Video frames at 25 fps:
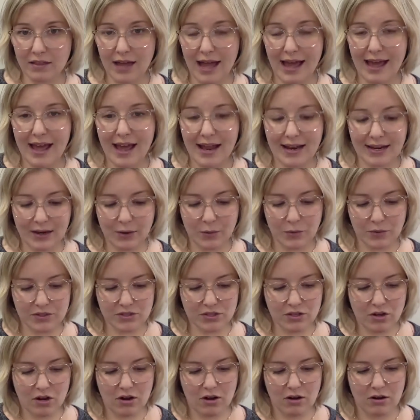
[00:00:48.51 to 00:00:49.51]
and it was
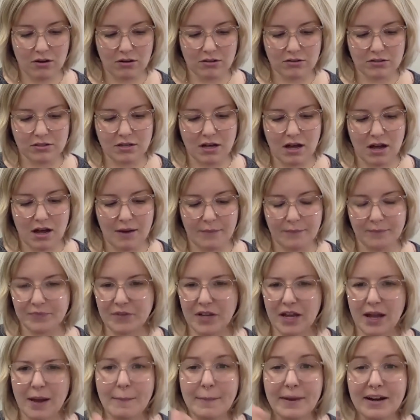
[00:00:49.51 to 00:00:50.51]
called
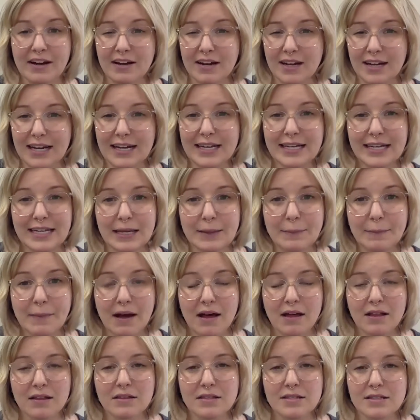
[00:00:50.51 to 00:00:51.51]
um, American Indian
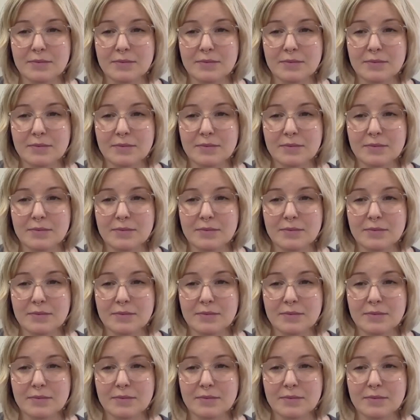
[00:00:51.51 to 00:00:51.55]
Month.